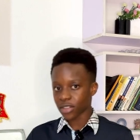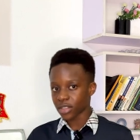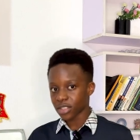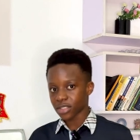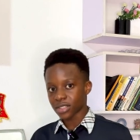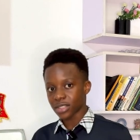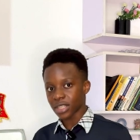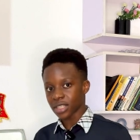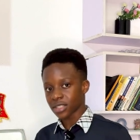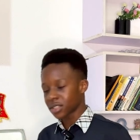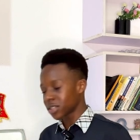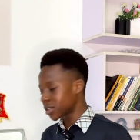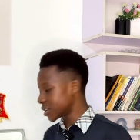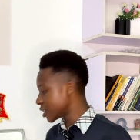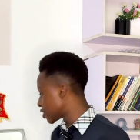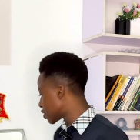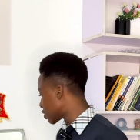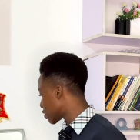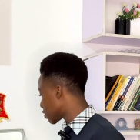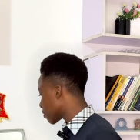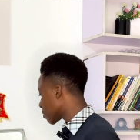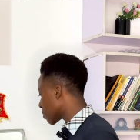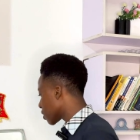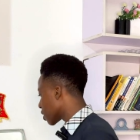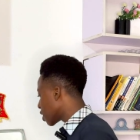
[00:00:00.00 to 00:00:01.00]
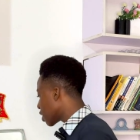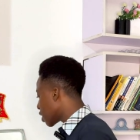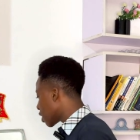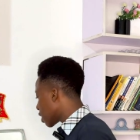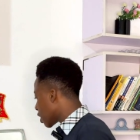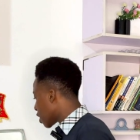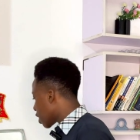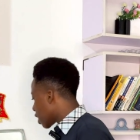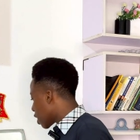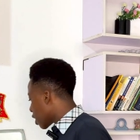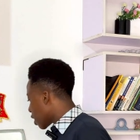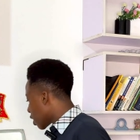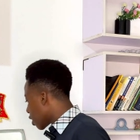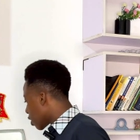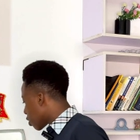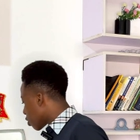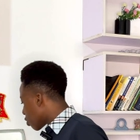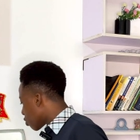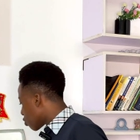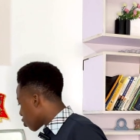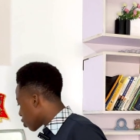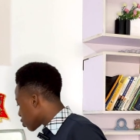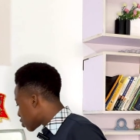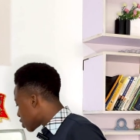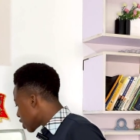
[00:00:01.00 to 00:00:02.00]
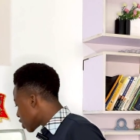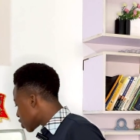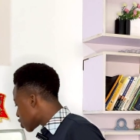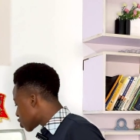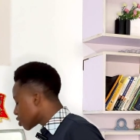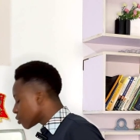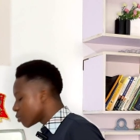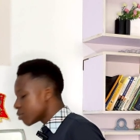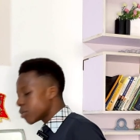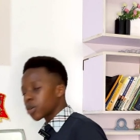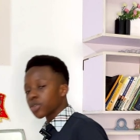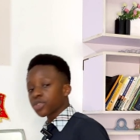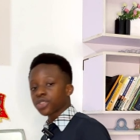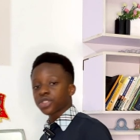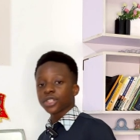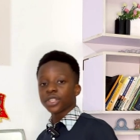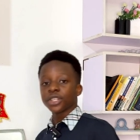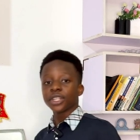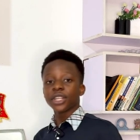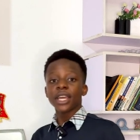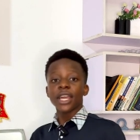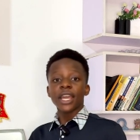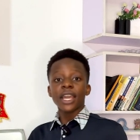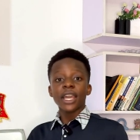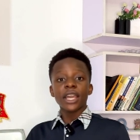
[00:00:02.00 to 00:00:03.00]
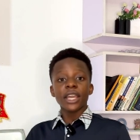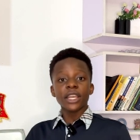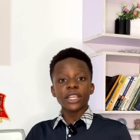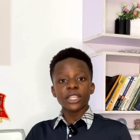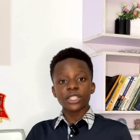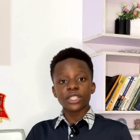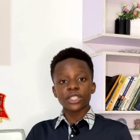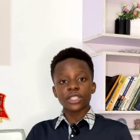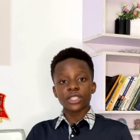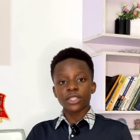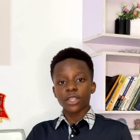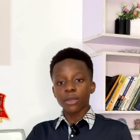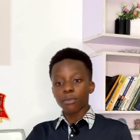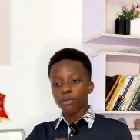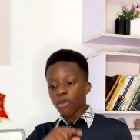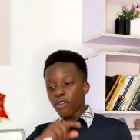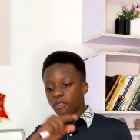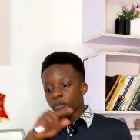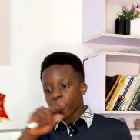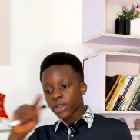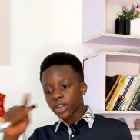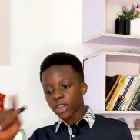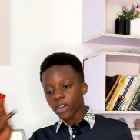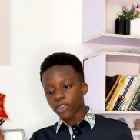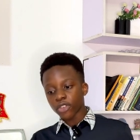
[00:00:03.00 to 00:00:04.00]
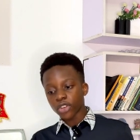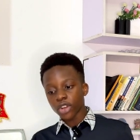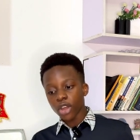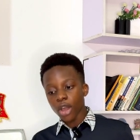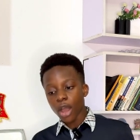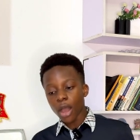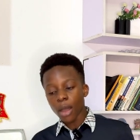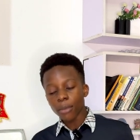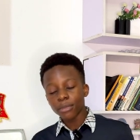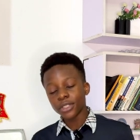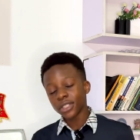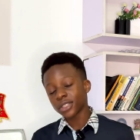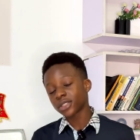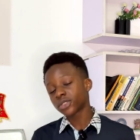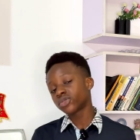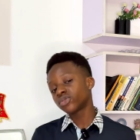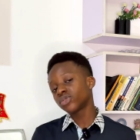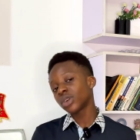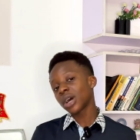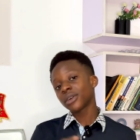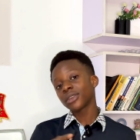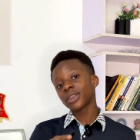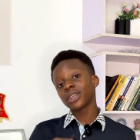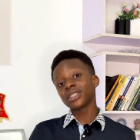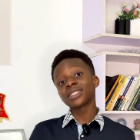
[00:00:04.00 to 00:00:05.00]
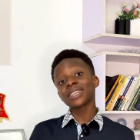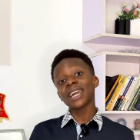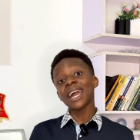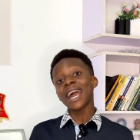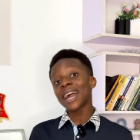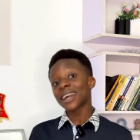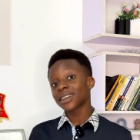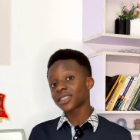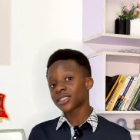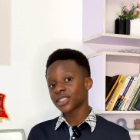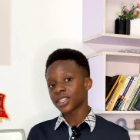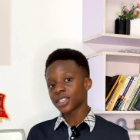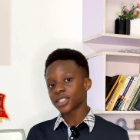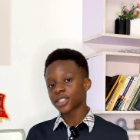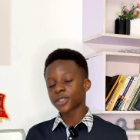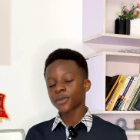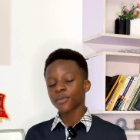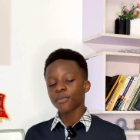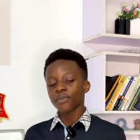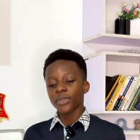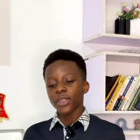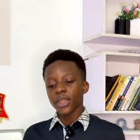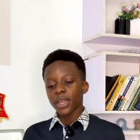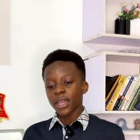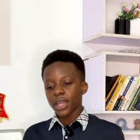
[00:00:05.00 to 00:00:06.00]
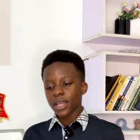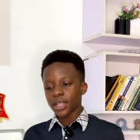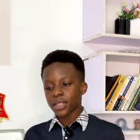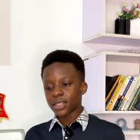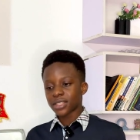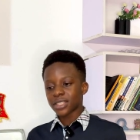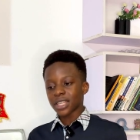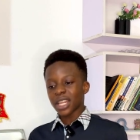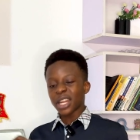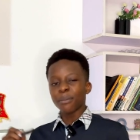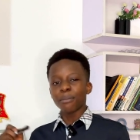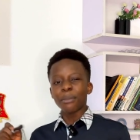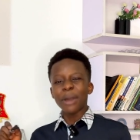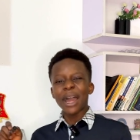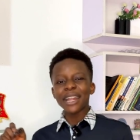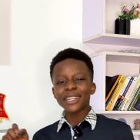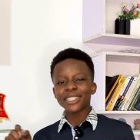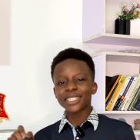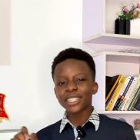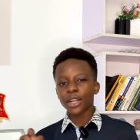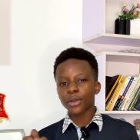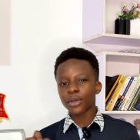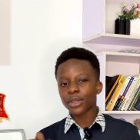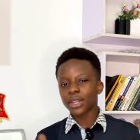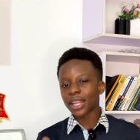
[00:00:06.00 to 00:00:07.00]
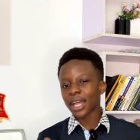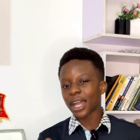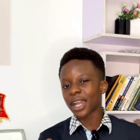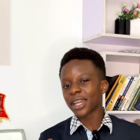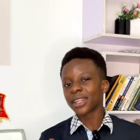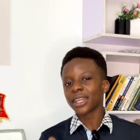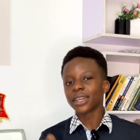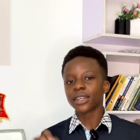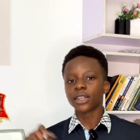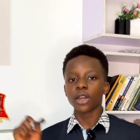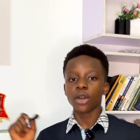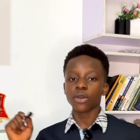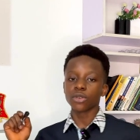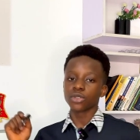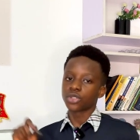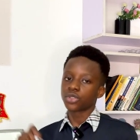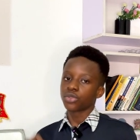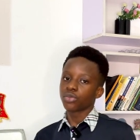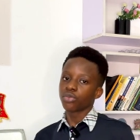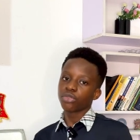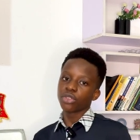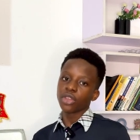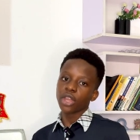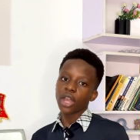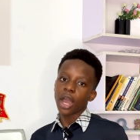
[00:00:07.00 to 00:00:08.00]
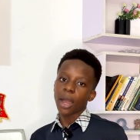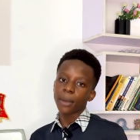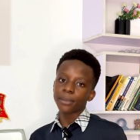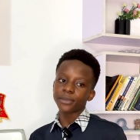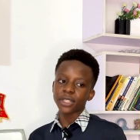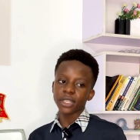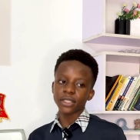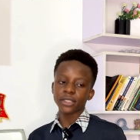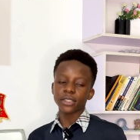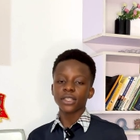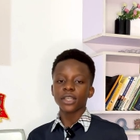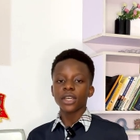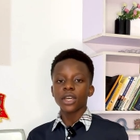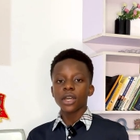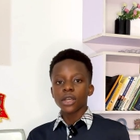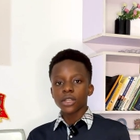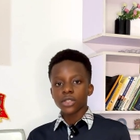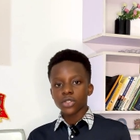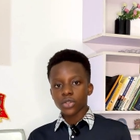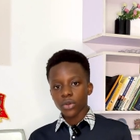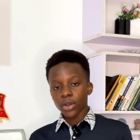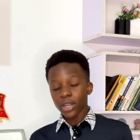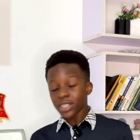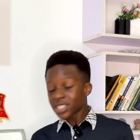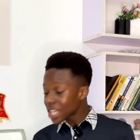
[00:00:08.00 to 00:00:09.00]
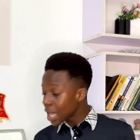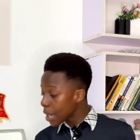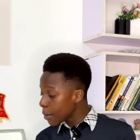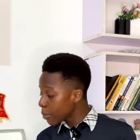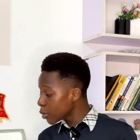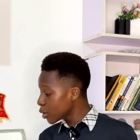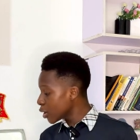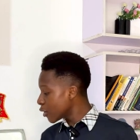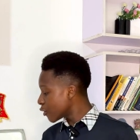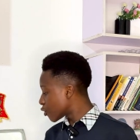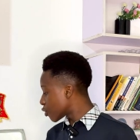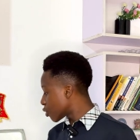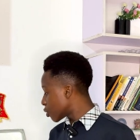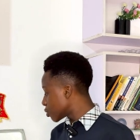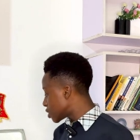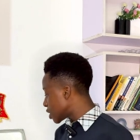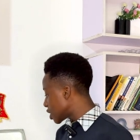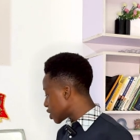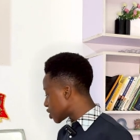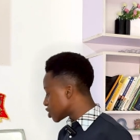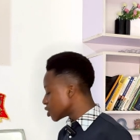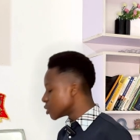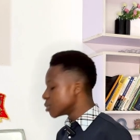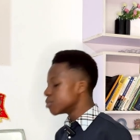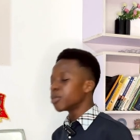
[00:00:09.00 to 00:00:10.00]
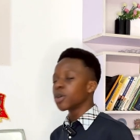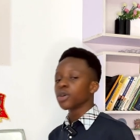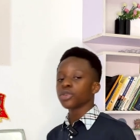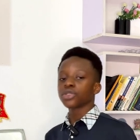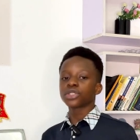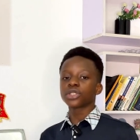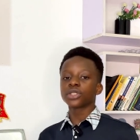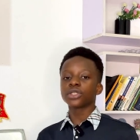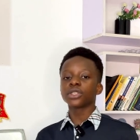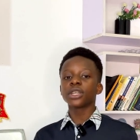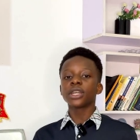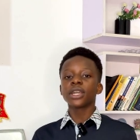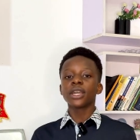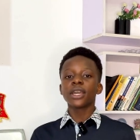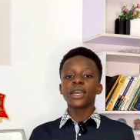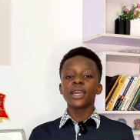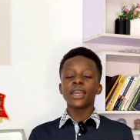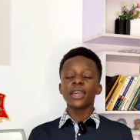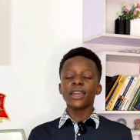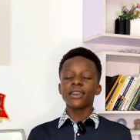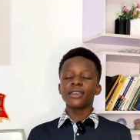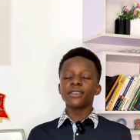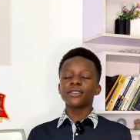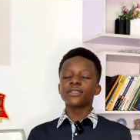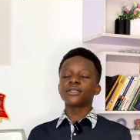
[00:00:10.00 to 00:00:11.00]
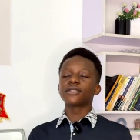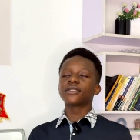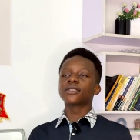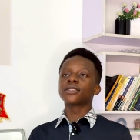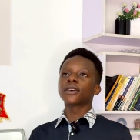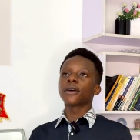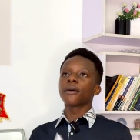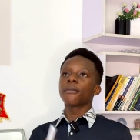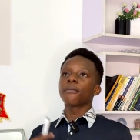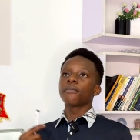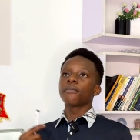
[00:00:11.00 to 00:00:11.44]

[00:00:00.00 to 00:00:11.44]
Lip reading: at its destination. Rotational motion is the movement of an object around its axis. It's an imaginary line that goes through the object. So an example of rotational motion is